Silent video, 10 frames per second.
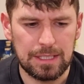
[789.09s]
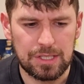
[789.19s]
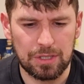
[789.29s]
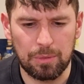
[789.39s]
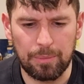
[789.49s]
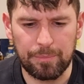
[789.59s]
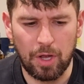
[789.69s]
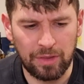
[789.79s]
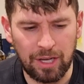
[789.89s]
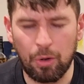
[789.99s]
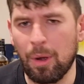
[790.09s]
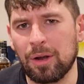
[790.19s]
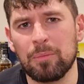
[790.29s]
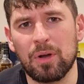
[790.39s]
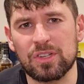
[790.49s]
So, on that note, I'm
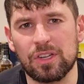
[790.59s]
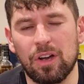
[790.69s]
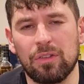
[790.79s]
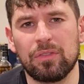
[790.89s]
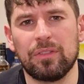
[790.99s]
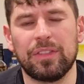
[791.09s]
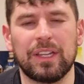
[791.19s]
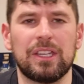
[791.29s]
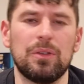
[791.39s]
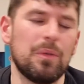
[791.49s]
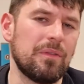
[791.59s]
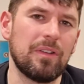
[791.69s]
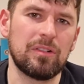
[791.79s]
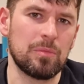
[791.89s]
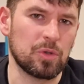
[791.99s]
going to box it off. Thank you
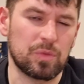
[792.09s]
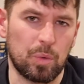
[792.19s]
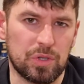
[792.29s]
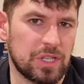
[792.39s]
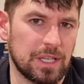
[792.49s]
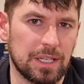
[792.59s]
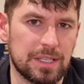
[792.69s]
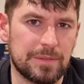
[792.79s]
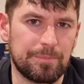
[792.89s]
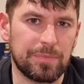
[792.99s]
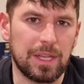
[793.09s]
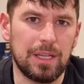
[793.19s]
very much for watching, guys.